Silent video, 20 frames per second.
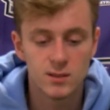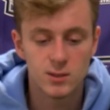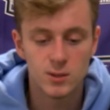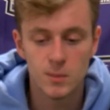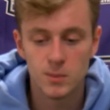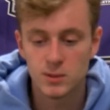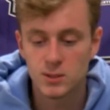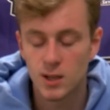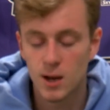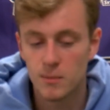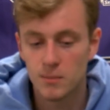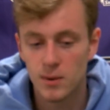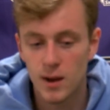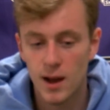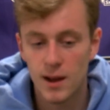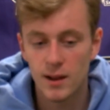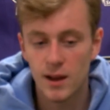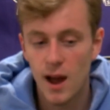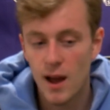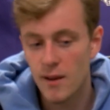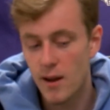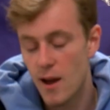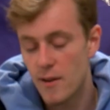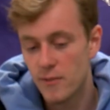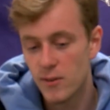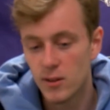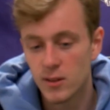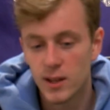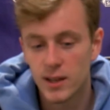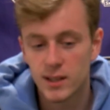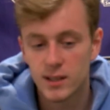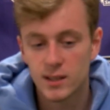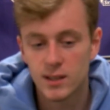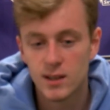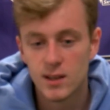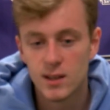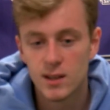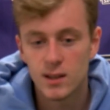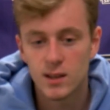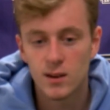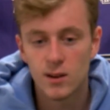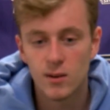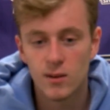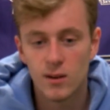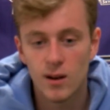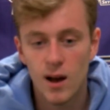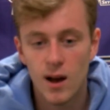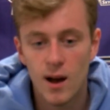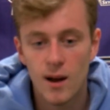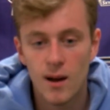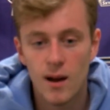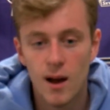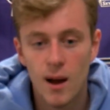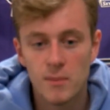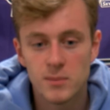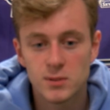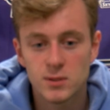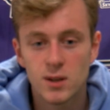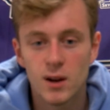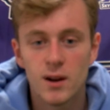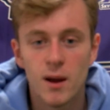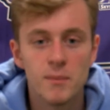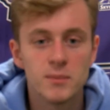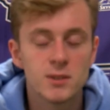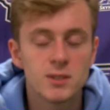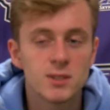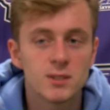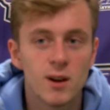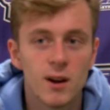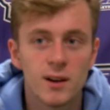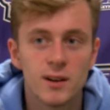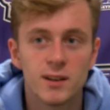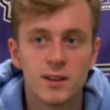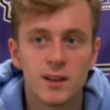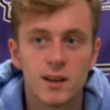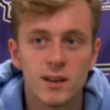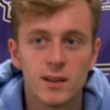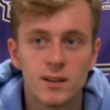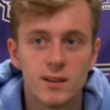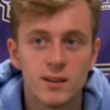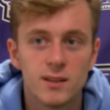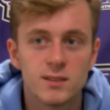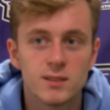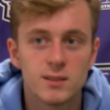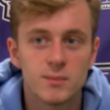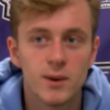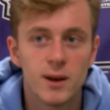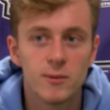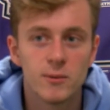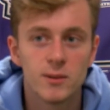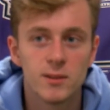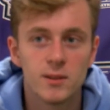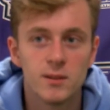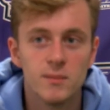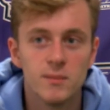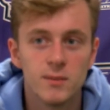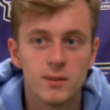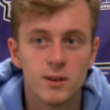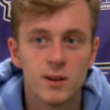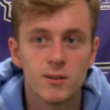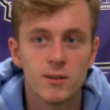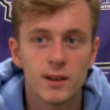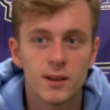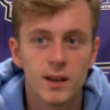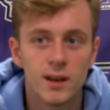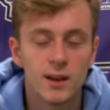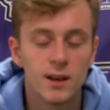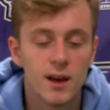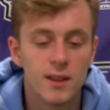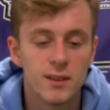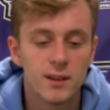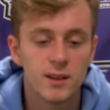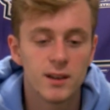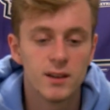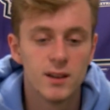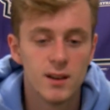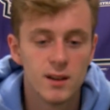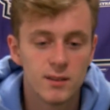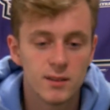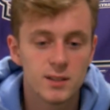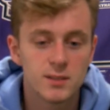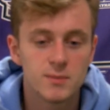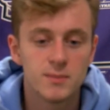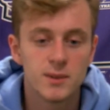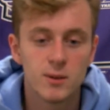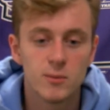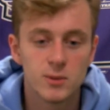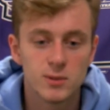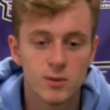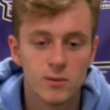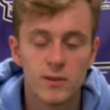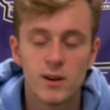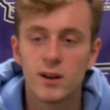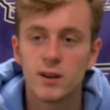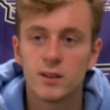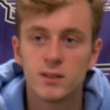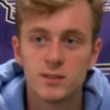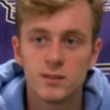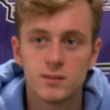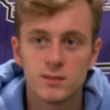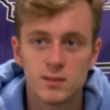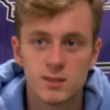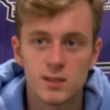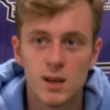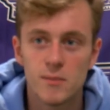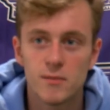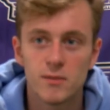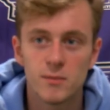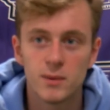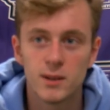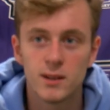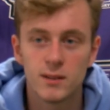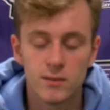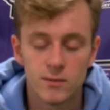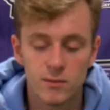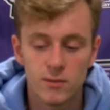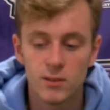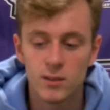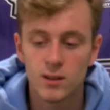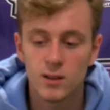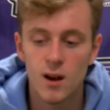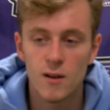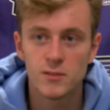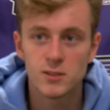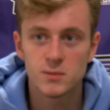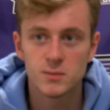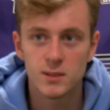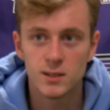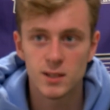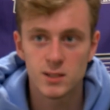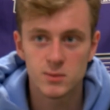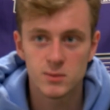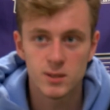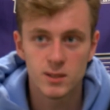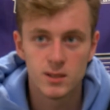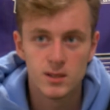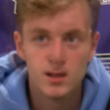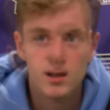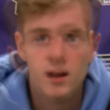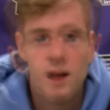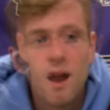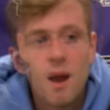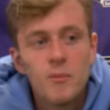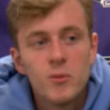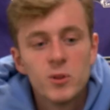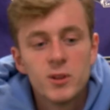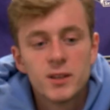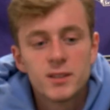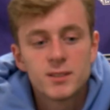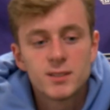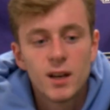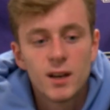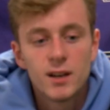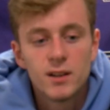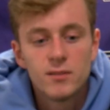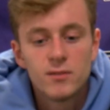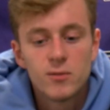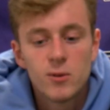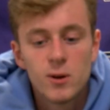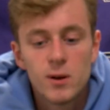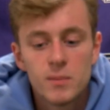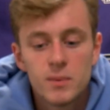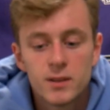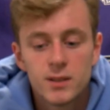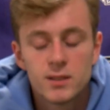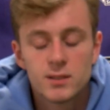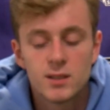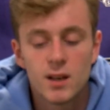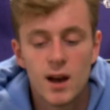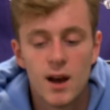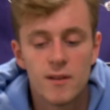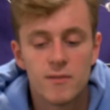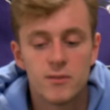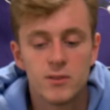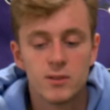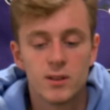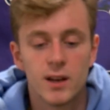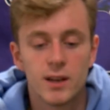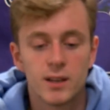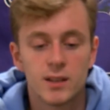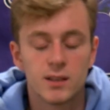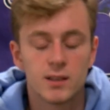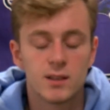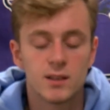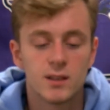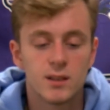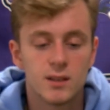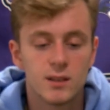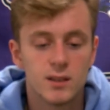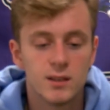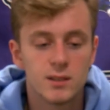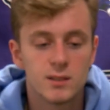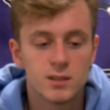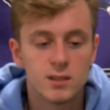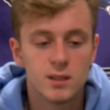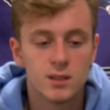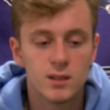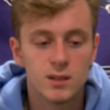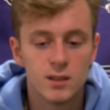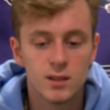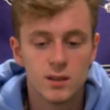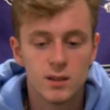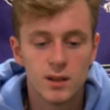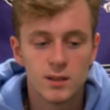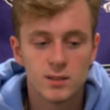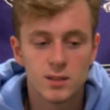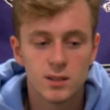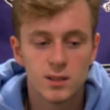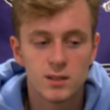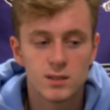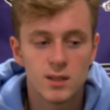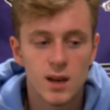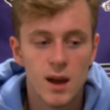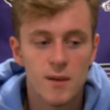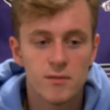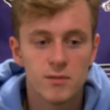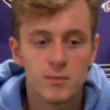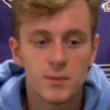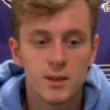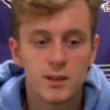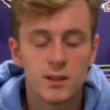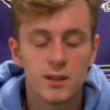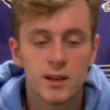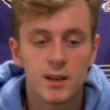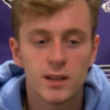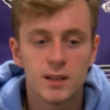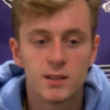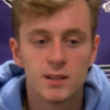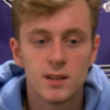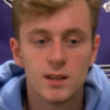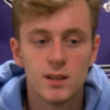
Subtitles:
triple jump, I felt like, you know, I'm just starting to get into my rhythm, you know. Like I think this meet was a very good step for me for the conference meet next week. I'm really excited for it, because I feel like it's a good time for me to like